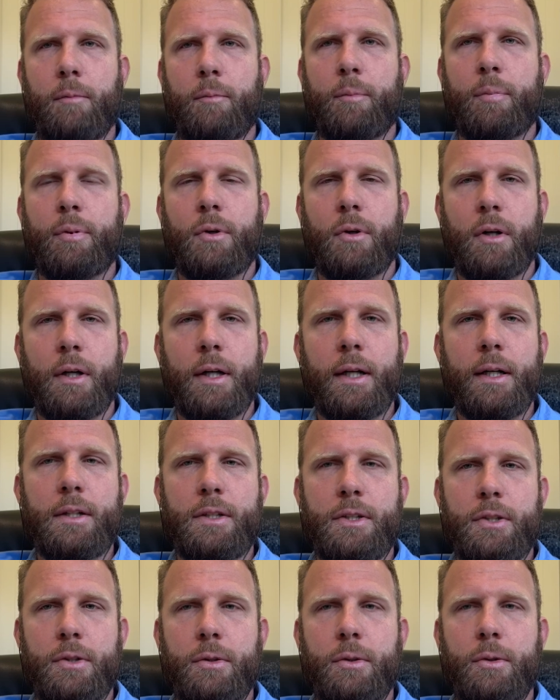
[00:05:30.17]
prior
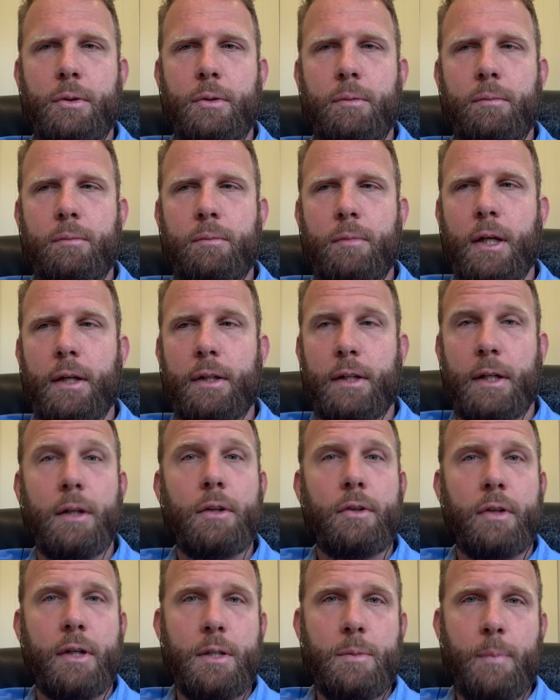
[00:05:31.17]
to the
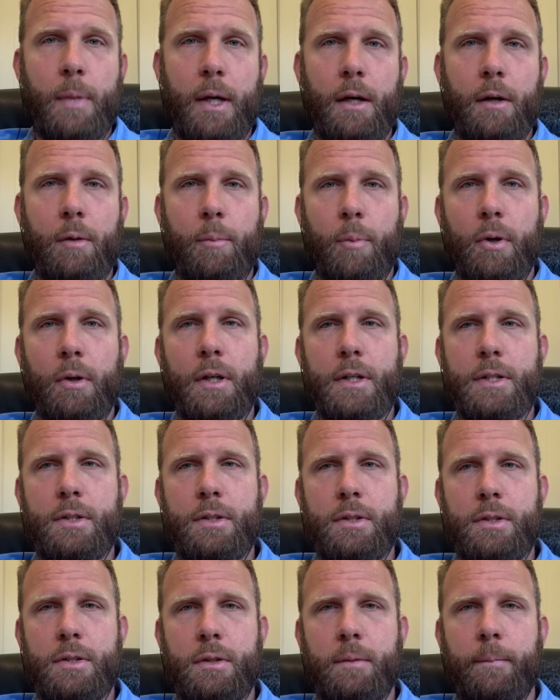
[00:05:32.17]
increased power
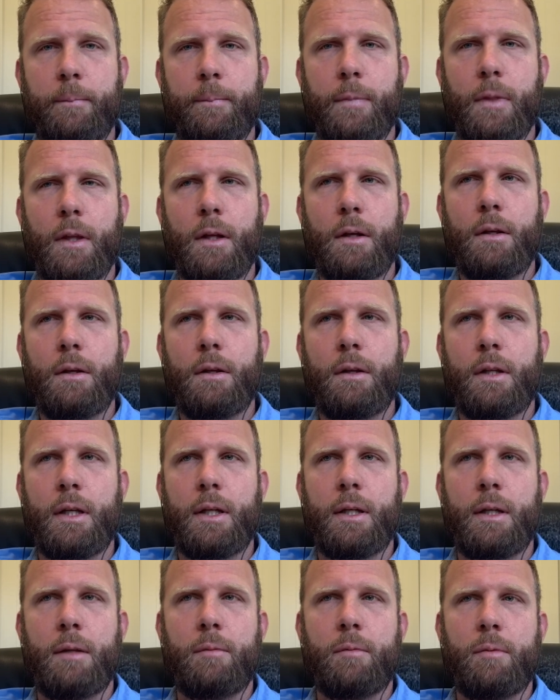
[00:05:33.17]
prices,
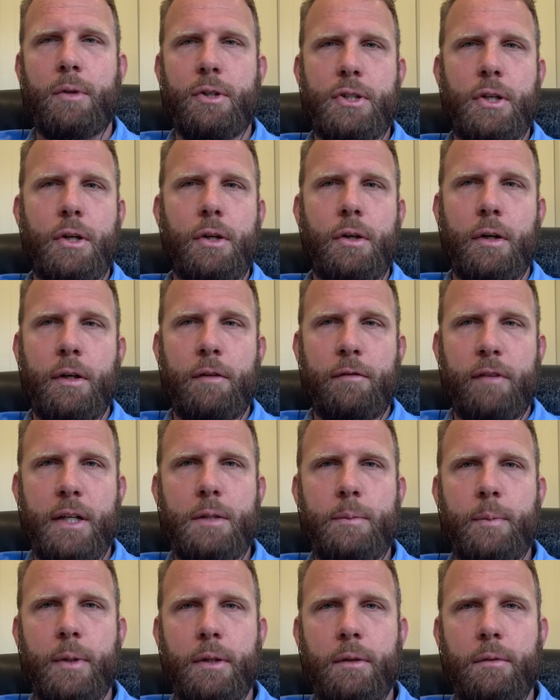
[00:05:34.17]
the return on
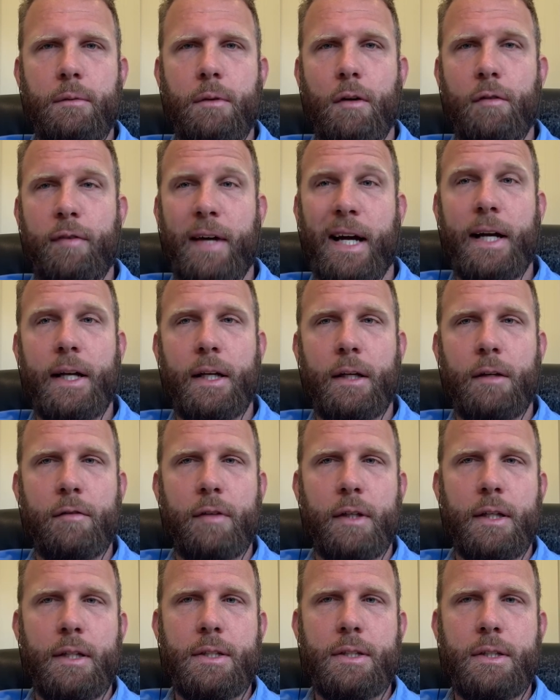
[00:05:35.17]
investment of adding a
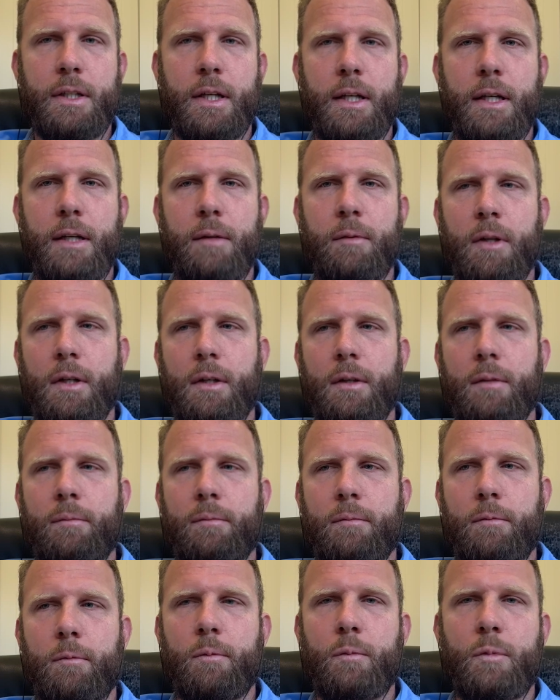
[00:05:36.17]
VSD
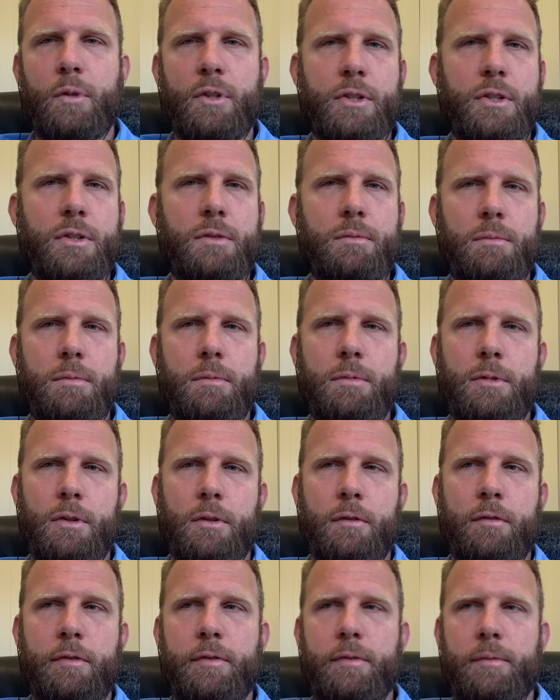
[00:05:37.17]
was
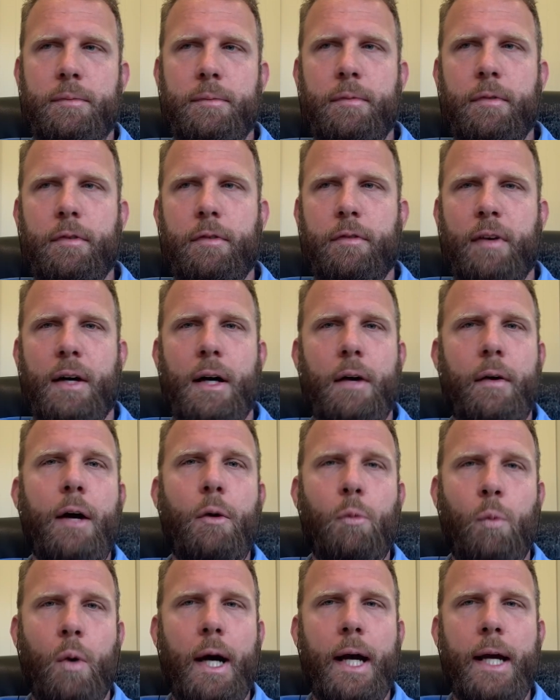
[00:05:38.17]
sort of far
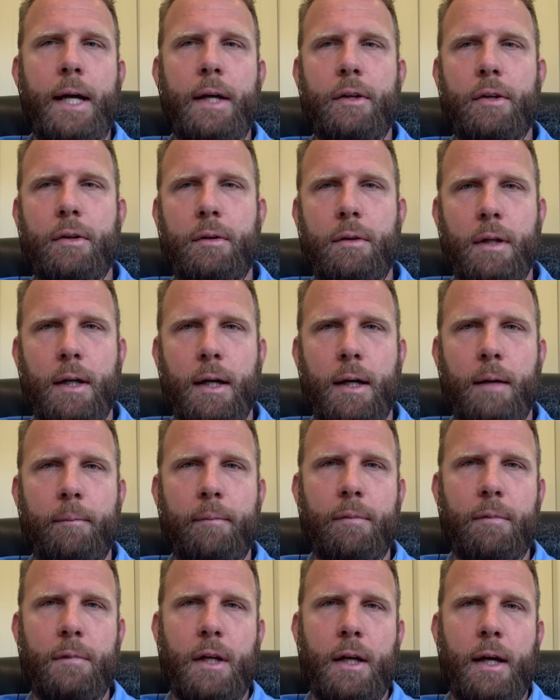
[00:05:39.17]
outweighed
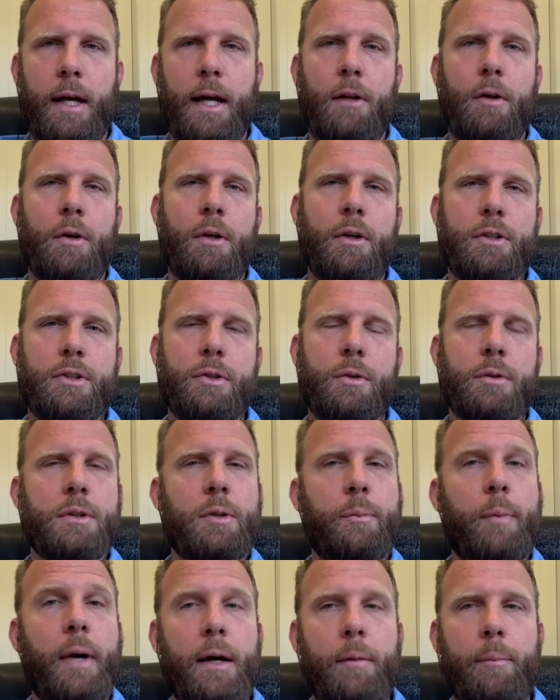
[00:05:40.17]
how long it took to
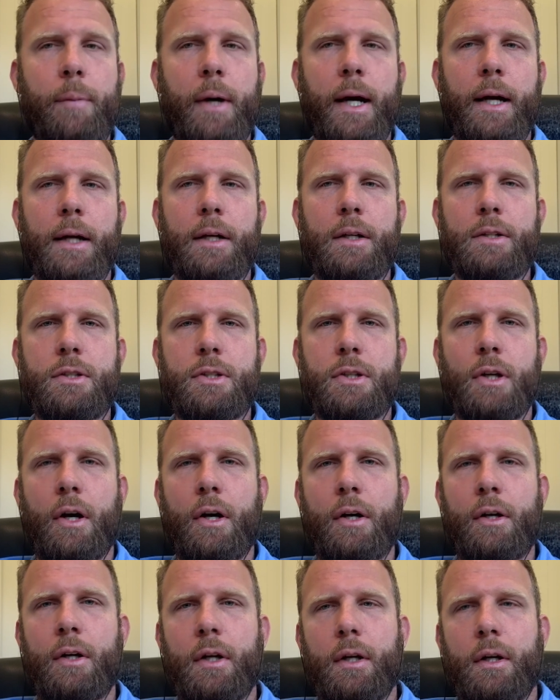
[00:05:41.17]
pay it back. So